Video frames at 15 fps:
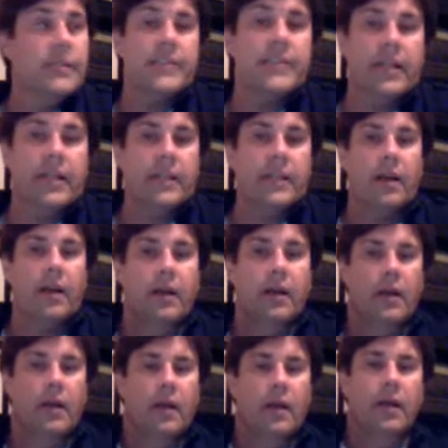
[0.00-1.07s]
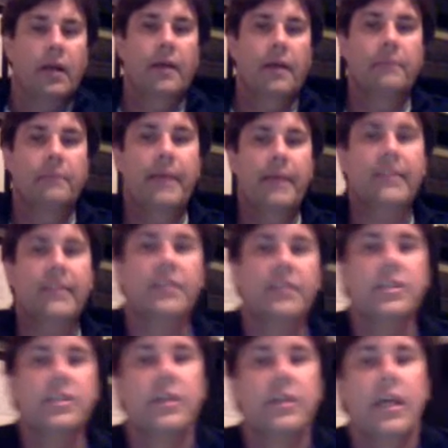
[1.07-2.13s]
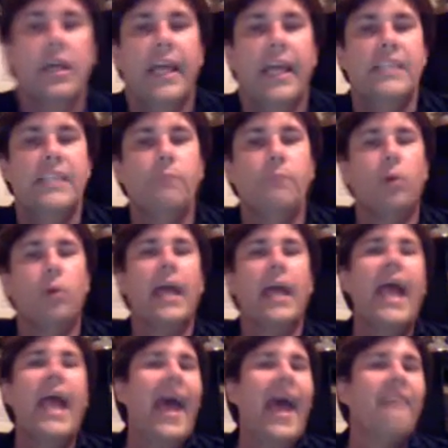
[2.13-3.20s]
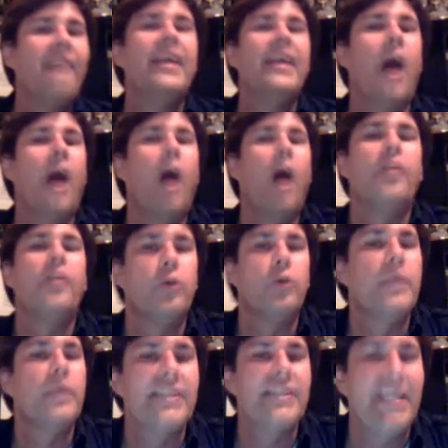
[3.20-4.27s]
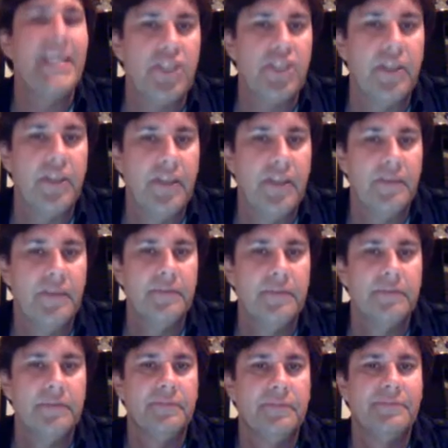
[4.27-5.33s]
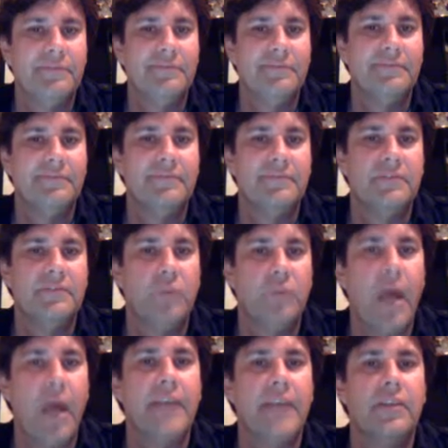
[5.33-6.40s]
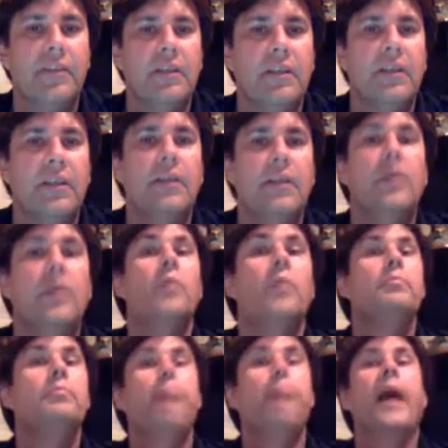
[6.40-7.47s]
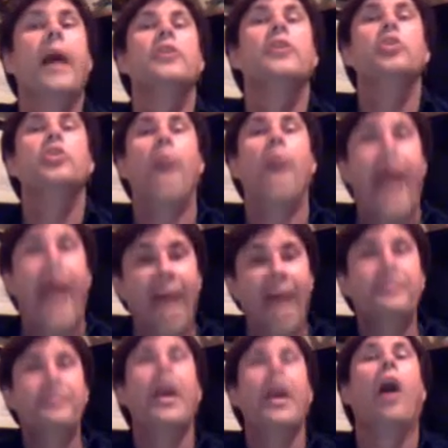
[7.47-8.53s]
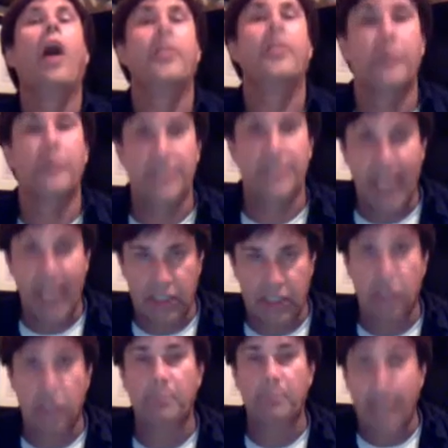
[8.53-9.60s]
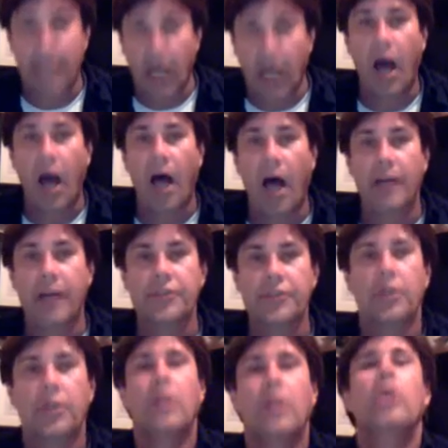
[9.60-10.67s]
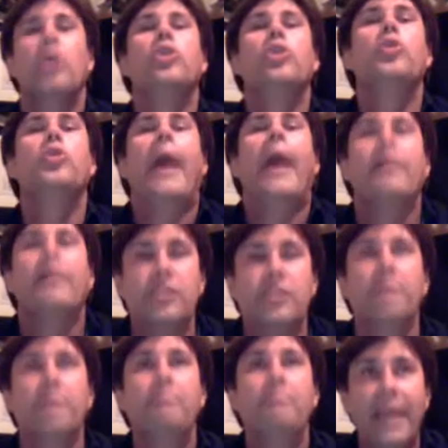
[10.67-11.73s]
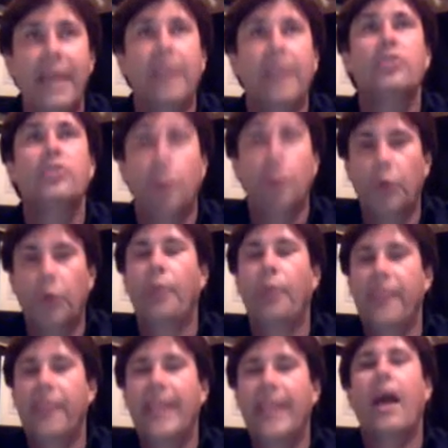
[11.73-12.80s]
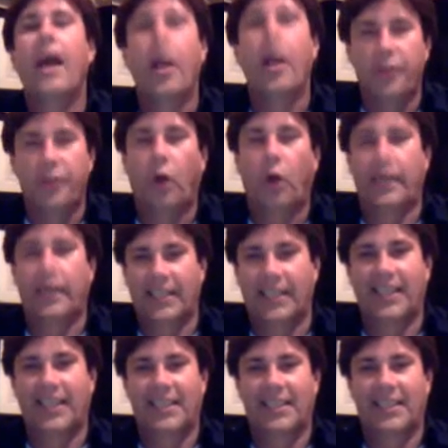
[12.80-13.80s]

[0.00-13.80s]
said it there, uh, back there. Said it's more like having authorization, right? But you have the authorization because you have submitted to the authority.